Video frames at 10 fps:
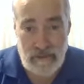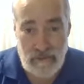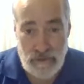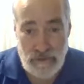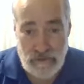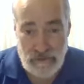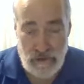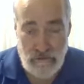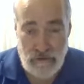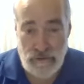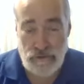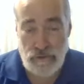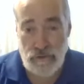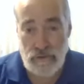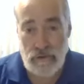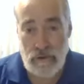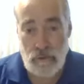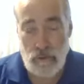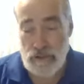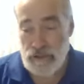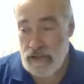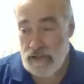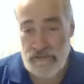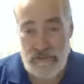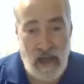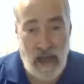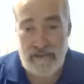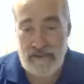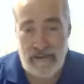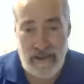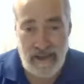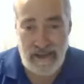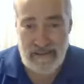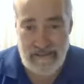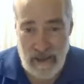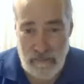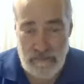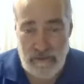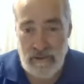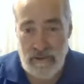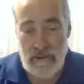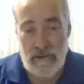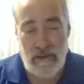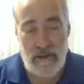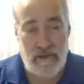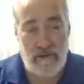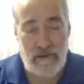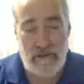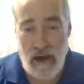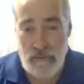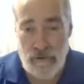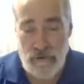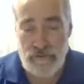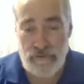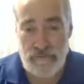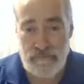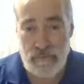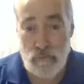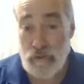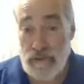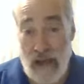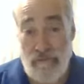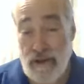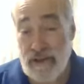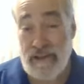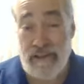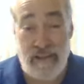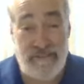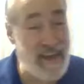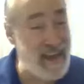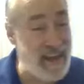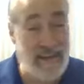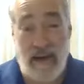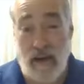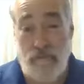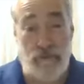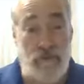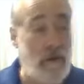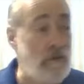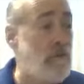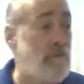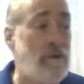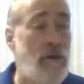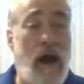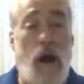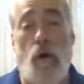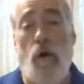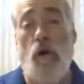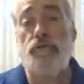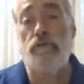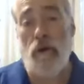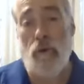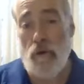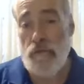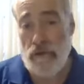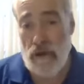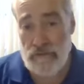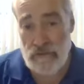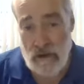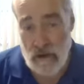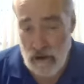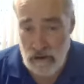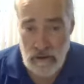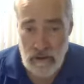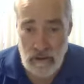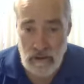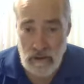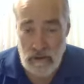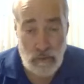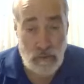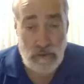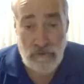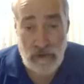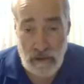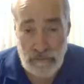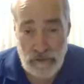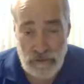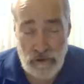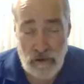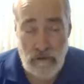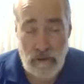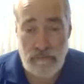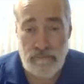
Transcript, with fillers: which is a Syrian shul, which does not accept uh, converts, will not recognize any converts, no matter how ultra orthodox they are. They won't even call them to the Torah.